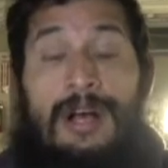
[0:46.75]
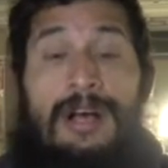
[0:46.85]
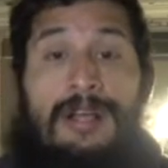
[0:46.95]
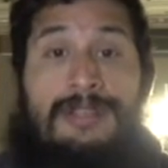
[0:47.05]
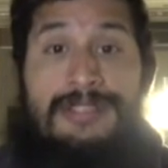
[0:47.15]

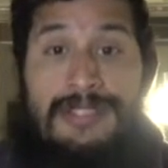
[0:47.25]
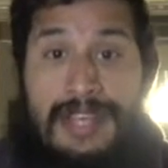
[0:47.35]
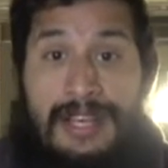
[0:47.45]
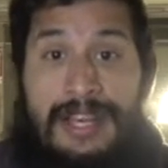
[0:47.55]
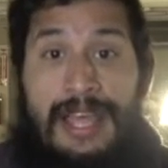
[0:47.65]
on
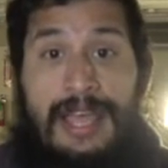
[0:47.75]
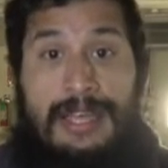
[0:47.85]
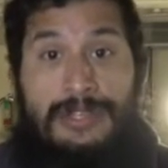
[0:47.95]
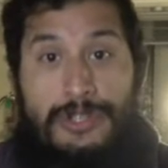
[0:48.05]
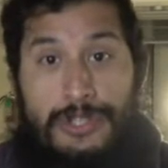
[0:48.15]

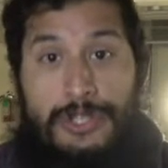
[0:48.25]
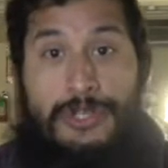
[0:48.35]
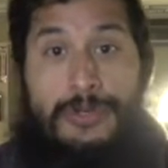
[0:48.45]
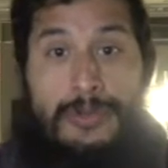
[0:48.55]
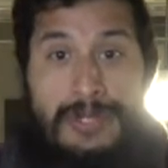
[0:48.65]
Sunday,
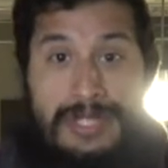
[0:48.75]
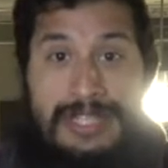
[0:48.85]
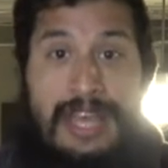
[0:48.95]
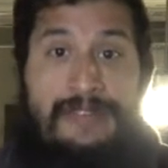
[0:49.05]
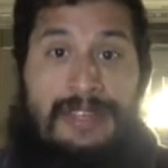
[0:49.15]
June
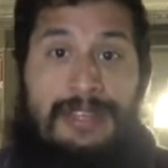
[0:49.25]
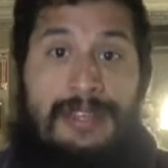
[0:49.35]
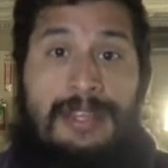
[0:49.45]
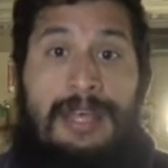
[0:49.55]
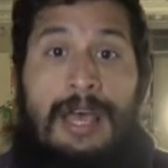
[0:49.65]
7th.